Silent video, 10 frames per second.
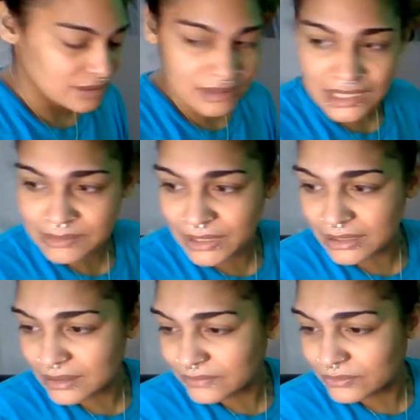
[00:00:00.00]
Yes, my
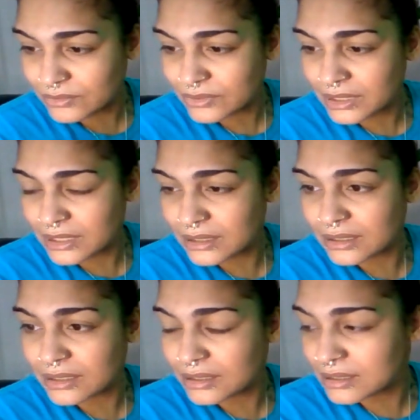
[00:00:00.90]
love.
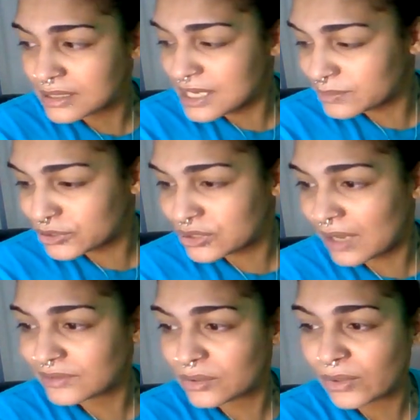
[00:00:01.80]
Yes, but you
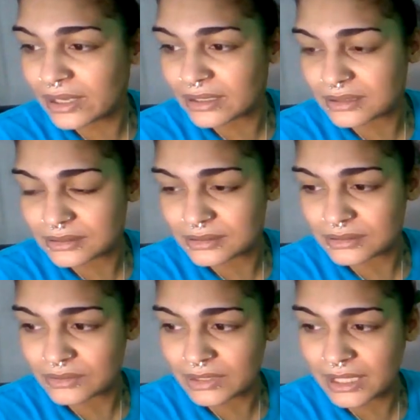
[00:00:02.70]
have to wait.
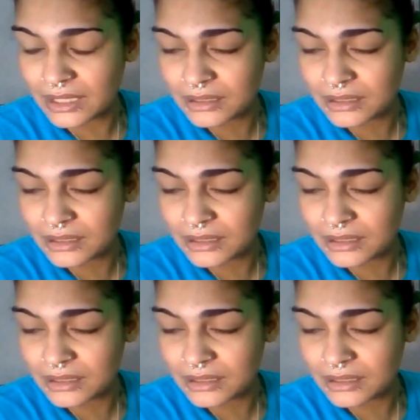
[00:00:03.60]
Okay.